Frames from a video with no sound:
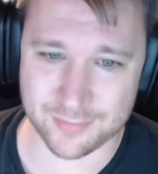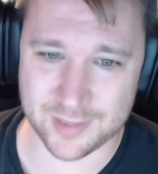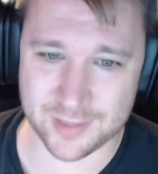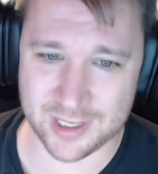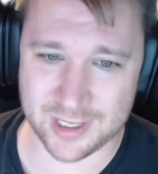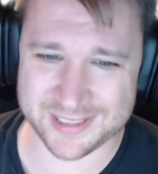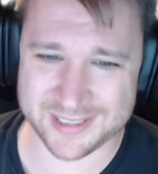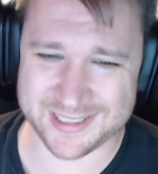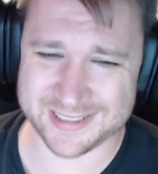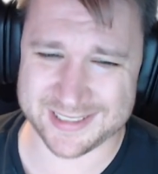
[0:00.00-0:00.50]

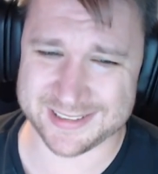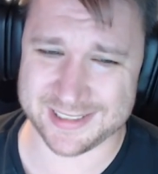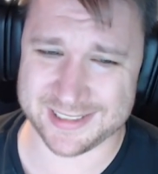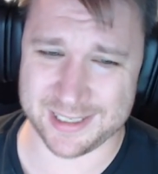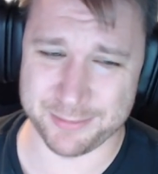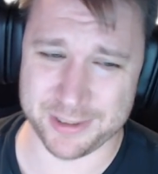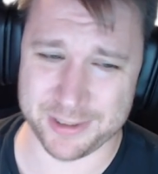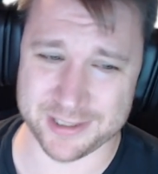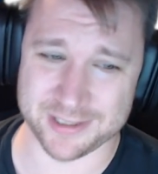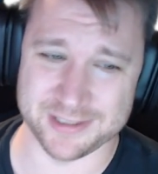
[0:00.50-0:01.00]

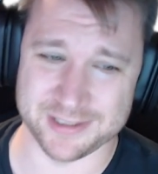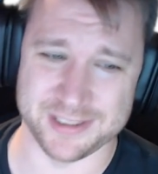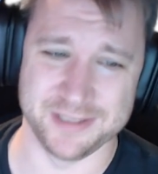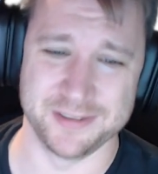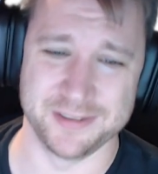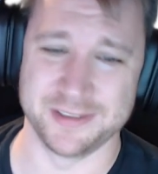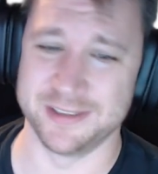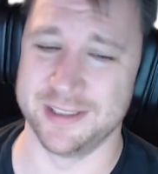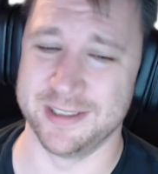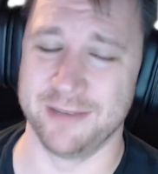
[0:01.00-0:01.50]
not going to say
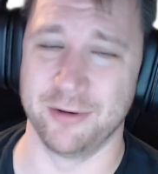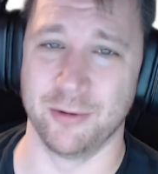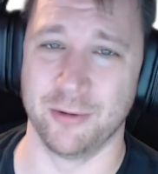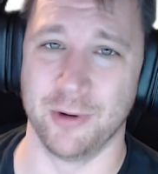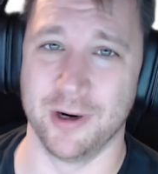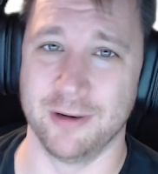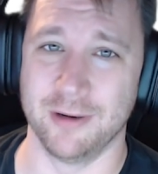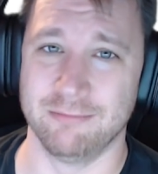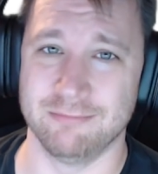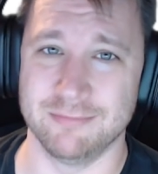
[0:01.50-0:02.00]
this is
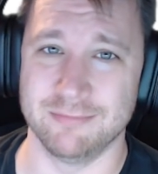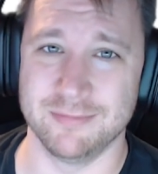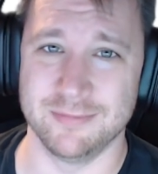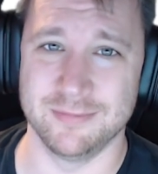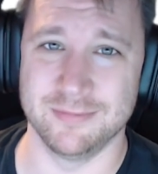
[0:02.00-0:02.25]
everywhere.